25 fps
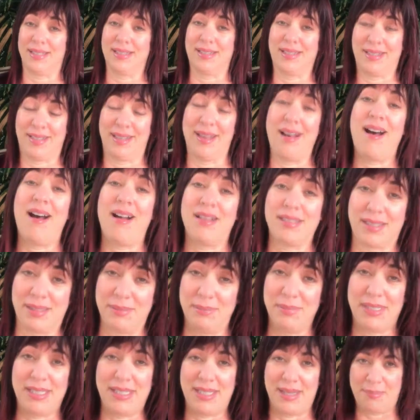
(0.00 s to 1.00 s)
an
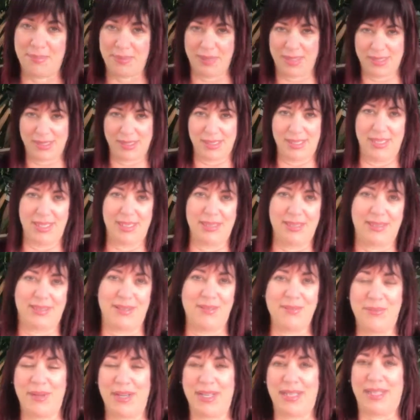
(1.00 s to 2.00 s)
awesome tip, isn't it?
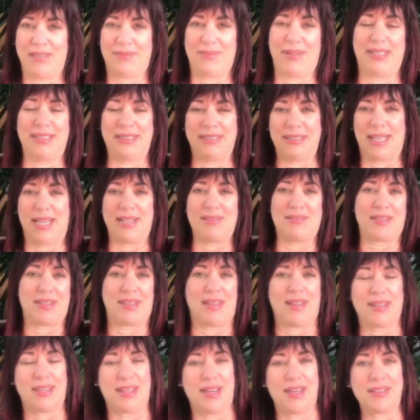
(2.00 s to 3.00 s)
Don't wait in line with
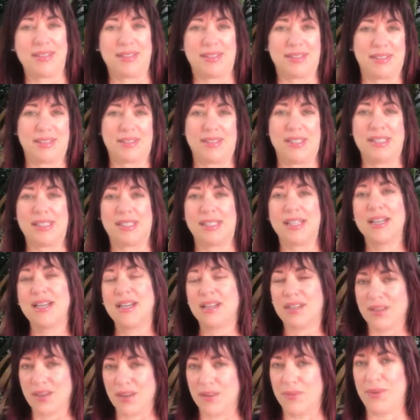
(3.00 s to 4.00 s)
all the other tourists.
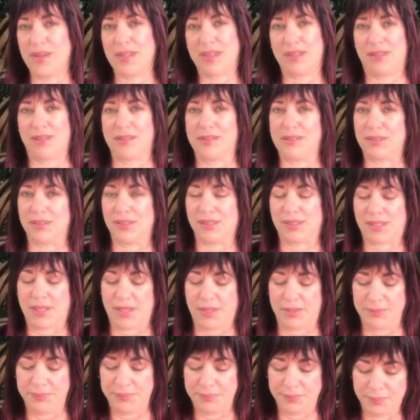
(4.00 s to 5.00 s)
Go where the locals
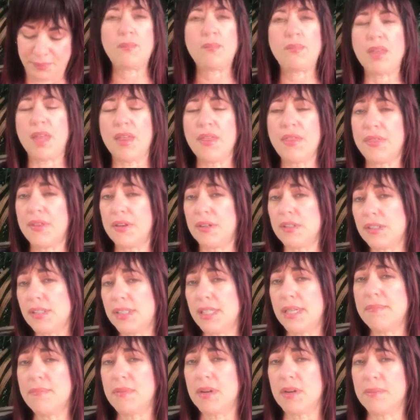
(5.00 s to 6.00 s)
go.
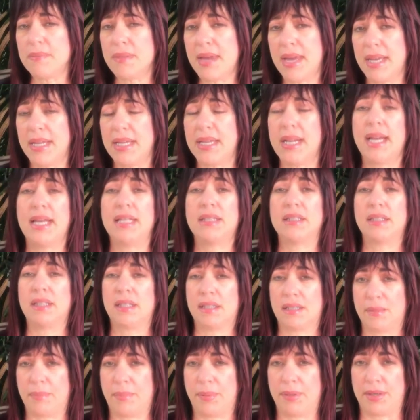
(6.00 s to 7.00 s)
Thirsty Mermaid and
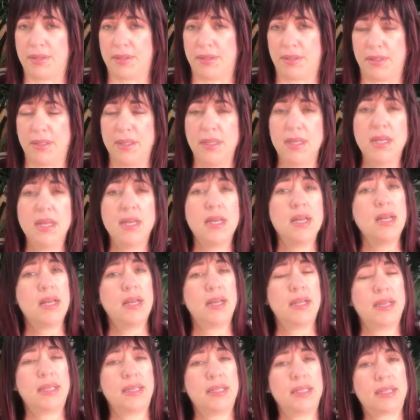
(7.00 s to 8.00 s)
Little Pearl.
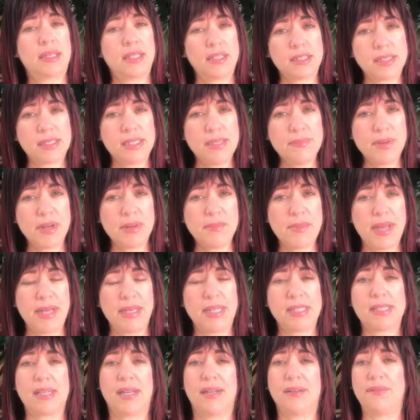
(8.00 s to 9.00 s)
Thirsty
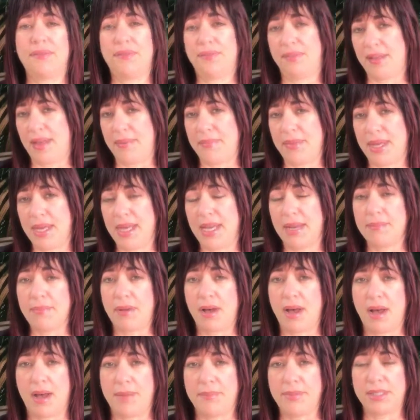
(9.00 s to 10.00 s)
Mermaid is on Fleming and
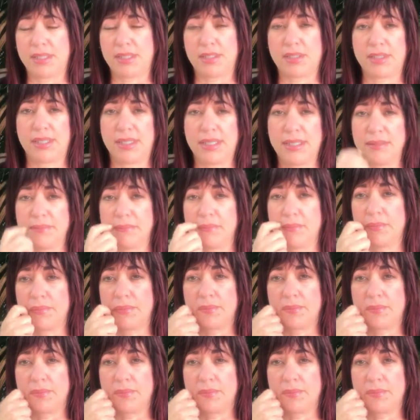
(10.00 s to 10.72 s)
Bahama Street.